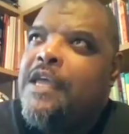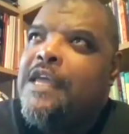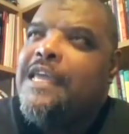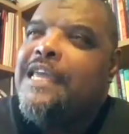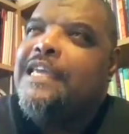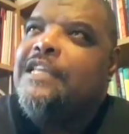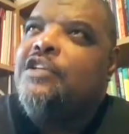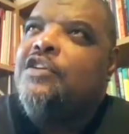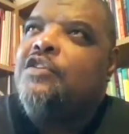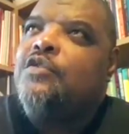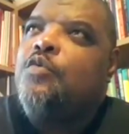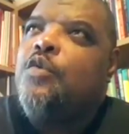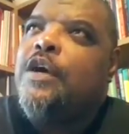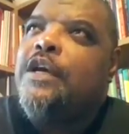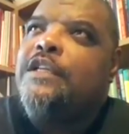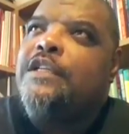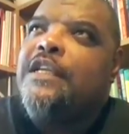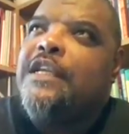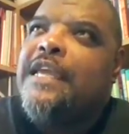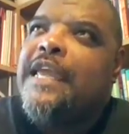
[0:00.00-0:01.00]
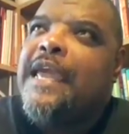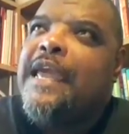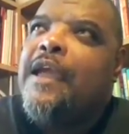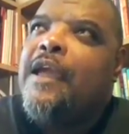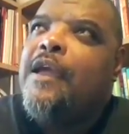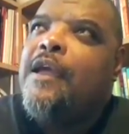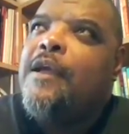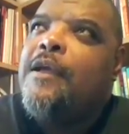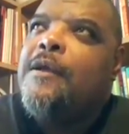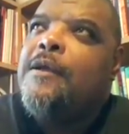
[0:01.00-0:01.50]
He just wanted to get
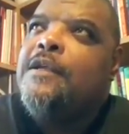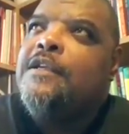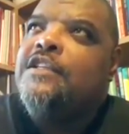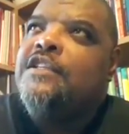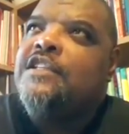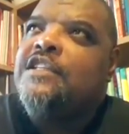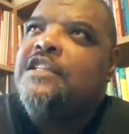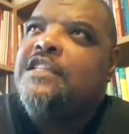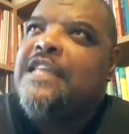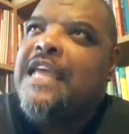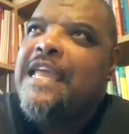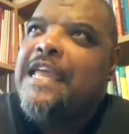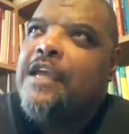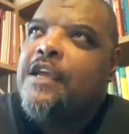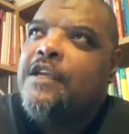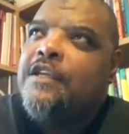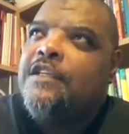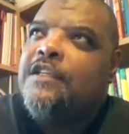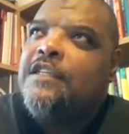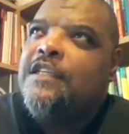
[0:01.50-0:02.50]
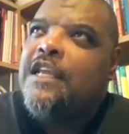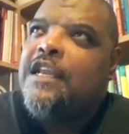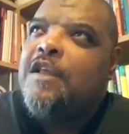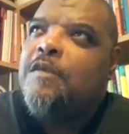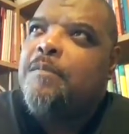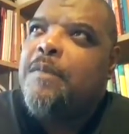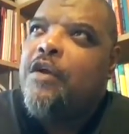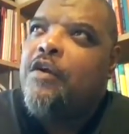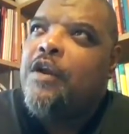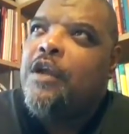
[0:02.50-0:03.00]
status in
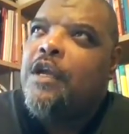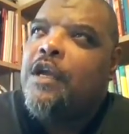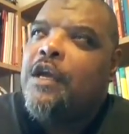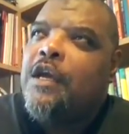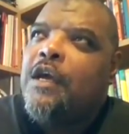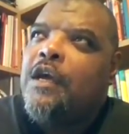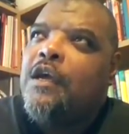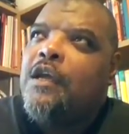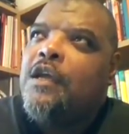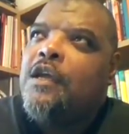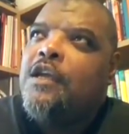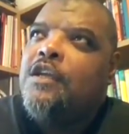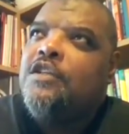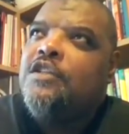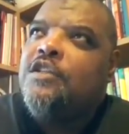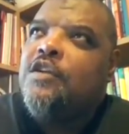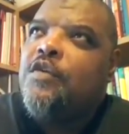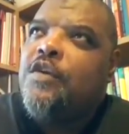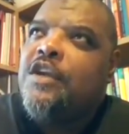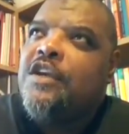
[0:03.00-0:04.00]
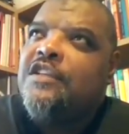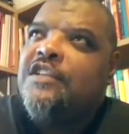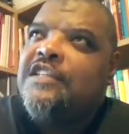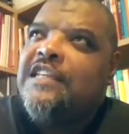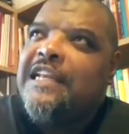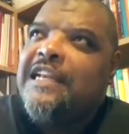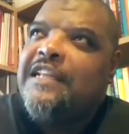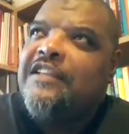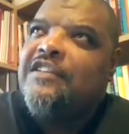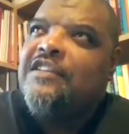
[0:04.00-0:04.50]
America so he could
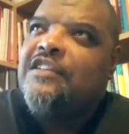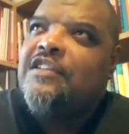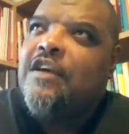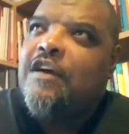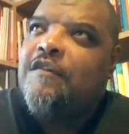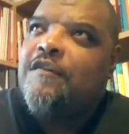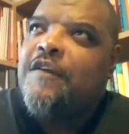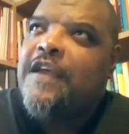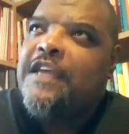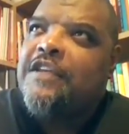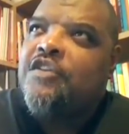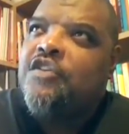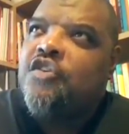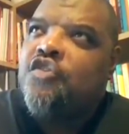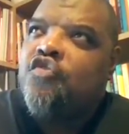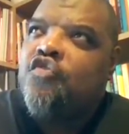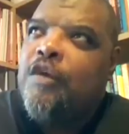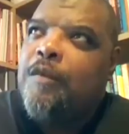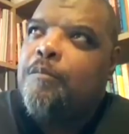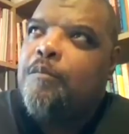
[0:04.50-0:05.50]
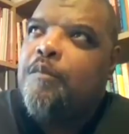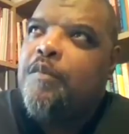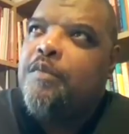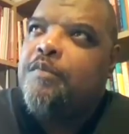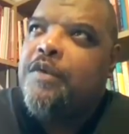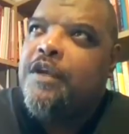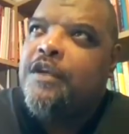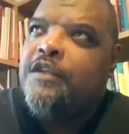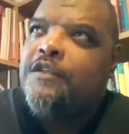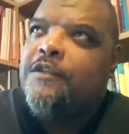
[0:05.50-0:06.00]
sell his stuff as a Trump
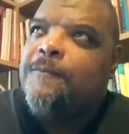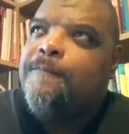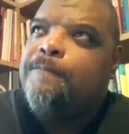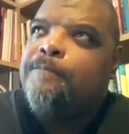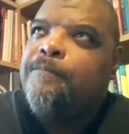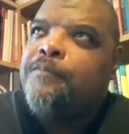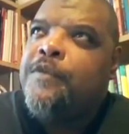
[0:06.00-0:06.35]
person.